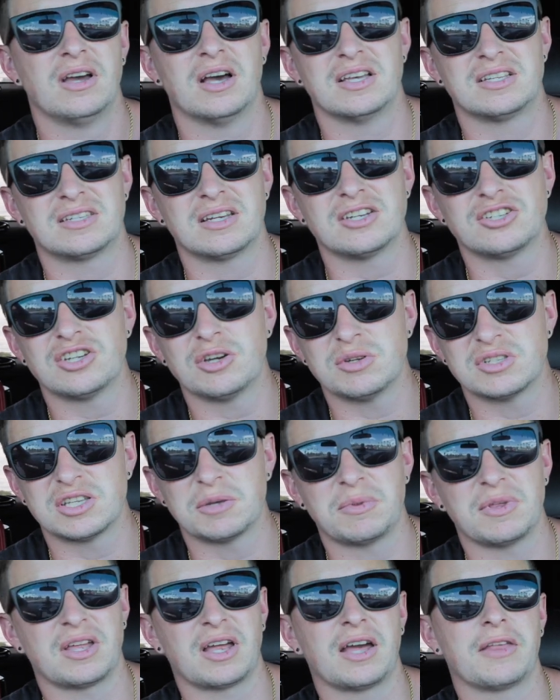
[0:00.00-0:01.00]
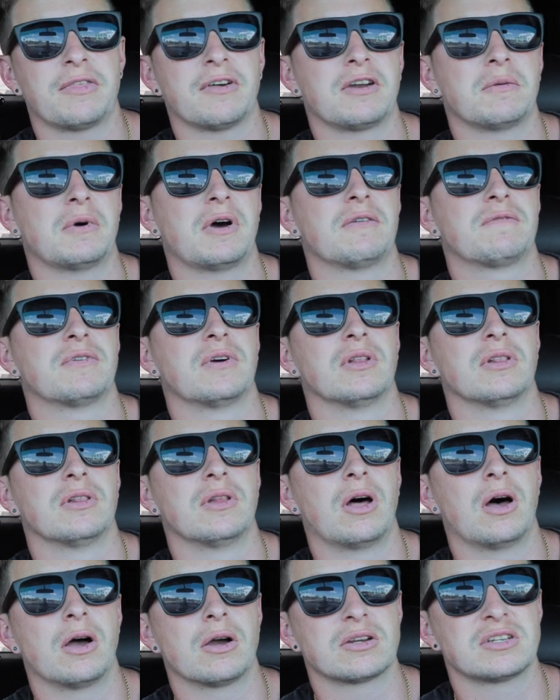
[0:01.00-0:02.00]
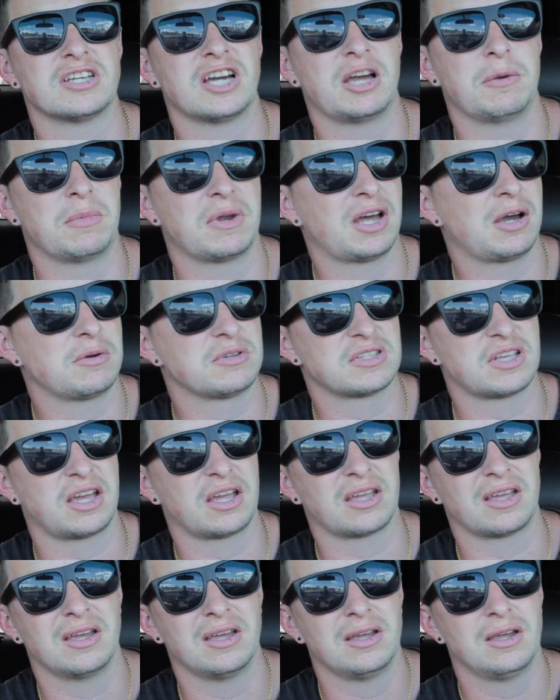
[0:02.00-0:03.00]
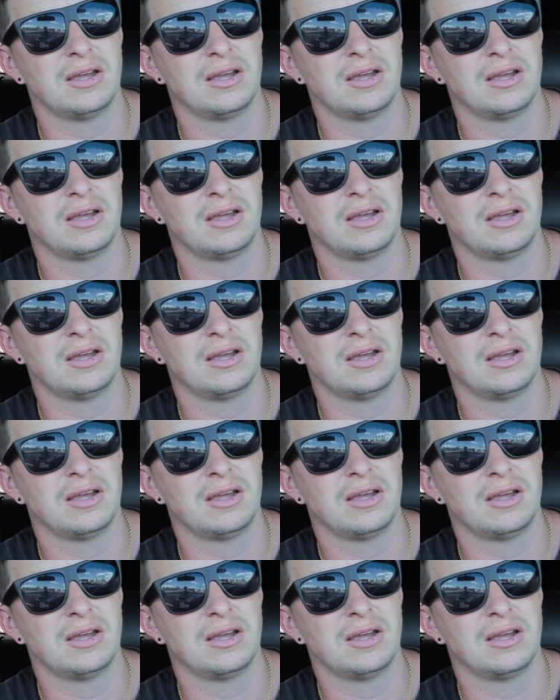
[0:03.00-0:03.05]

A stunt show is something I thought about for a long time, but I was like,